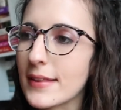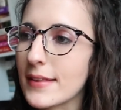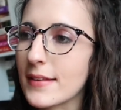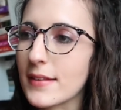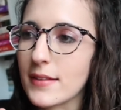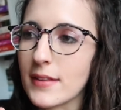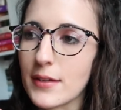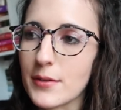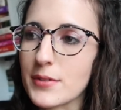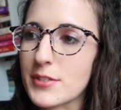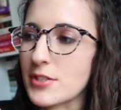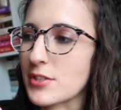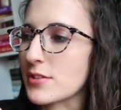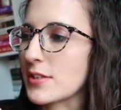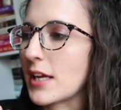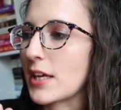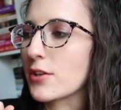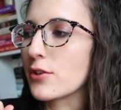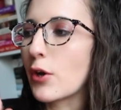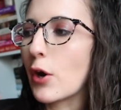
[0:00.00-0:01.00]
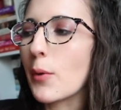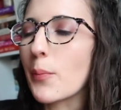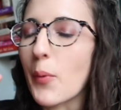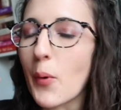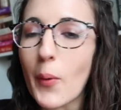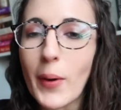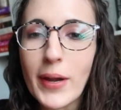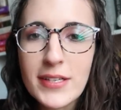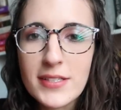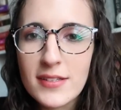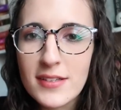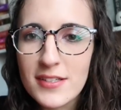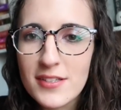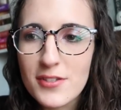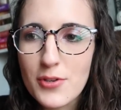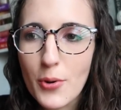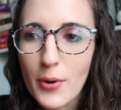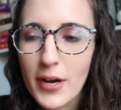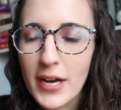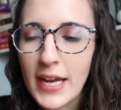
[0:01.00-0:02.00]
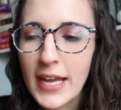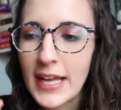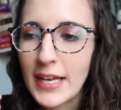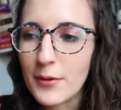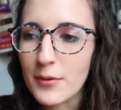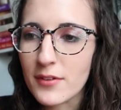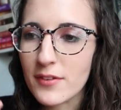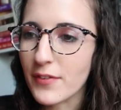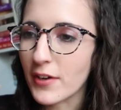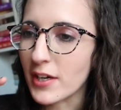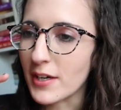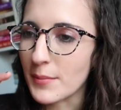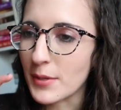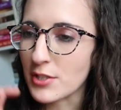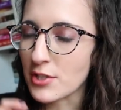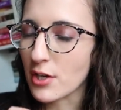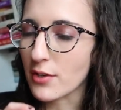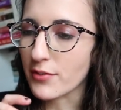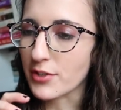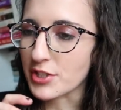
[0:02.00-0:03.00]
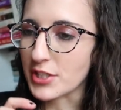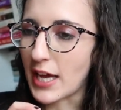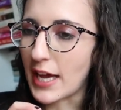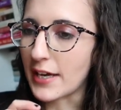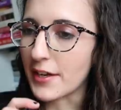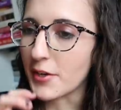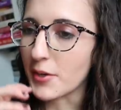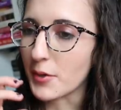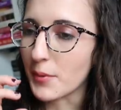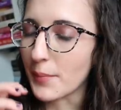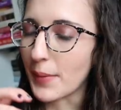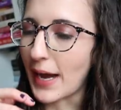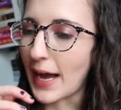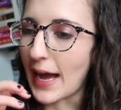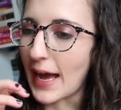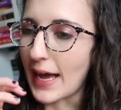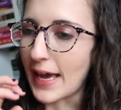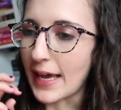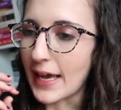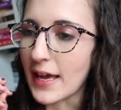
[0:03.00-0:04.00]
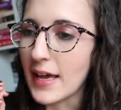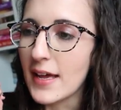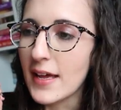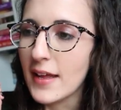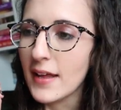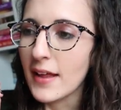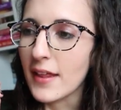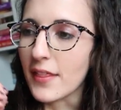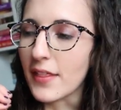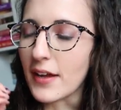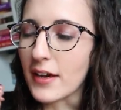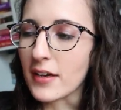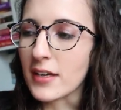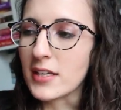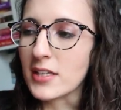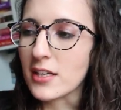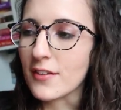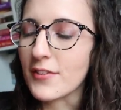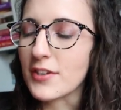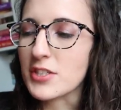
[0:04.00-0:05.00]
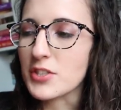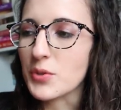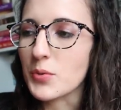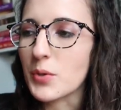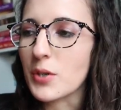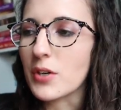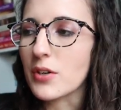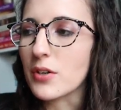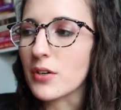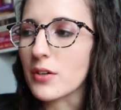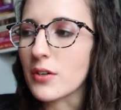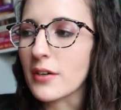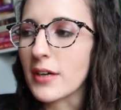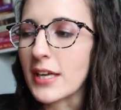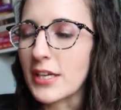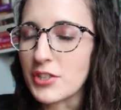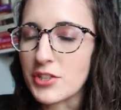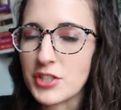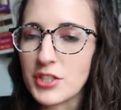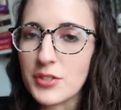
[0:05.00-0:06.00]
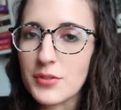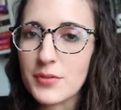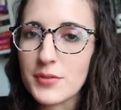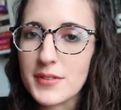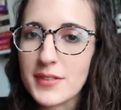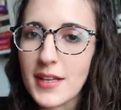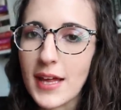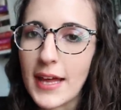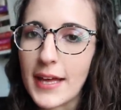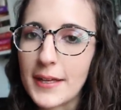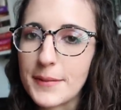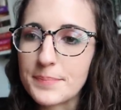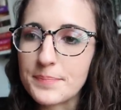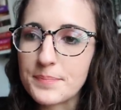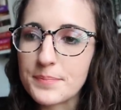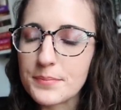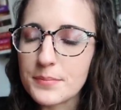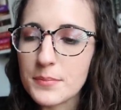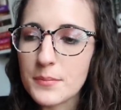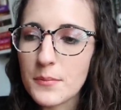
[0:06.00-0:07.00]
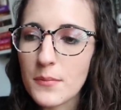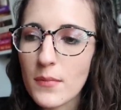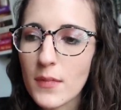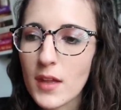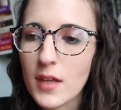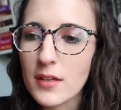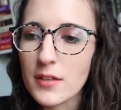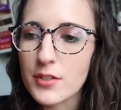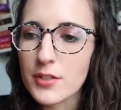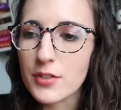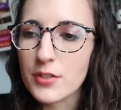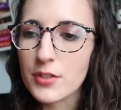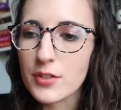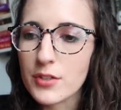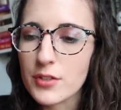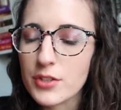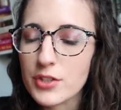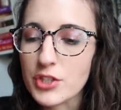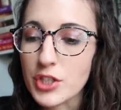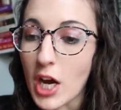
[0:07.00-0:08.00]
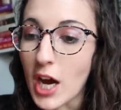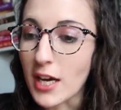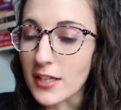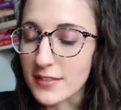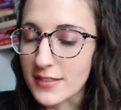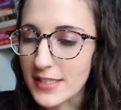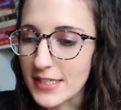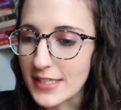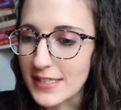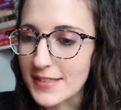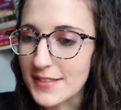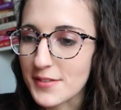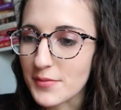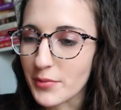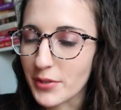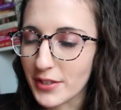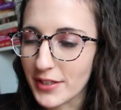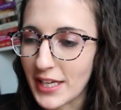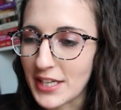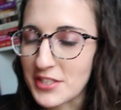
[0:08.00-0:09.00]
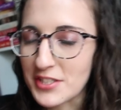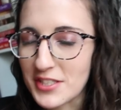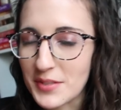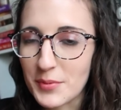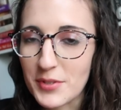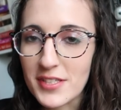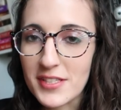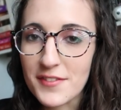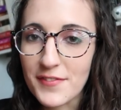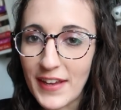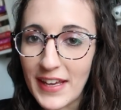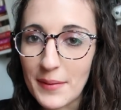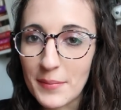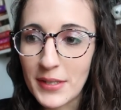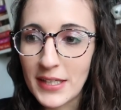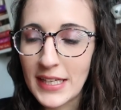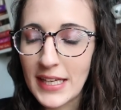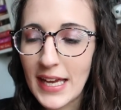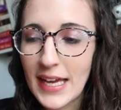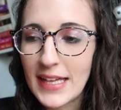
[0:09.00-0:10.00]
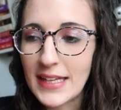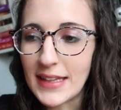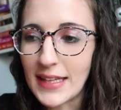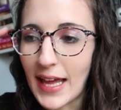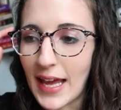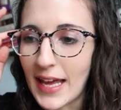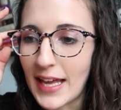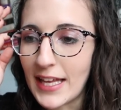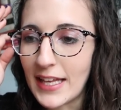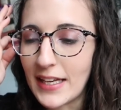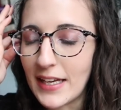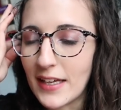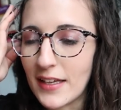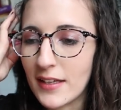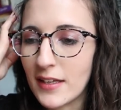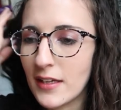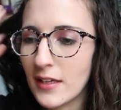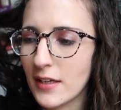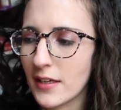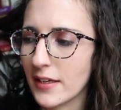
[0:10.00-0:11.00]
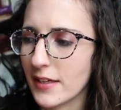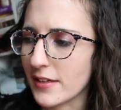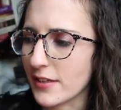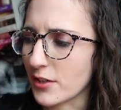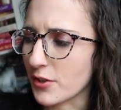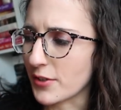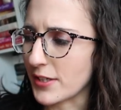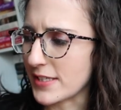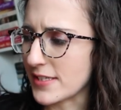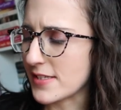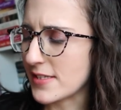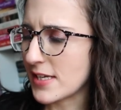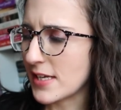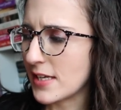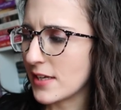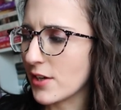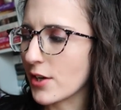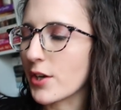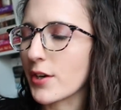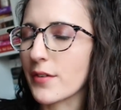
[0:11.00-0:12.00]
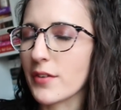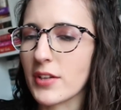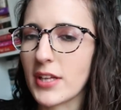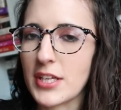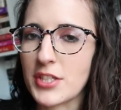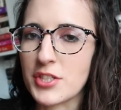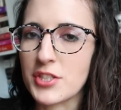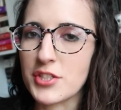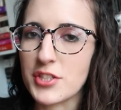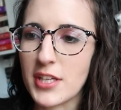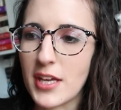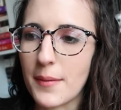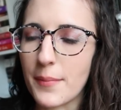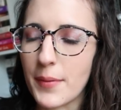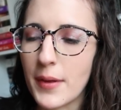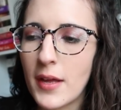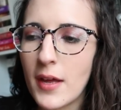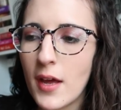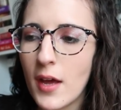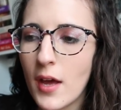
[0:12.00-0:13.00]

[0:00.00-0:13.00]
there was just like no point to the story, and it was very much overshadowed by their individual issues, like Joss's relationship with his family, and then is it Kristen, her relationship,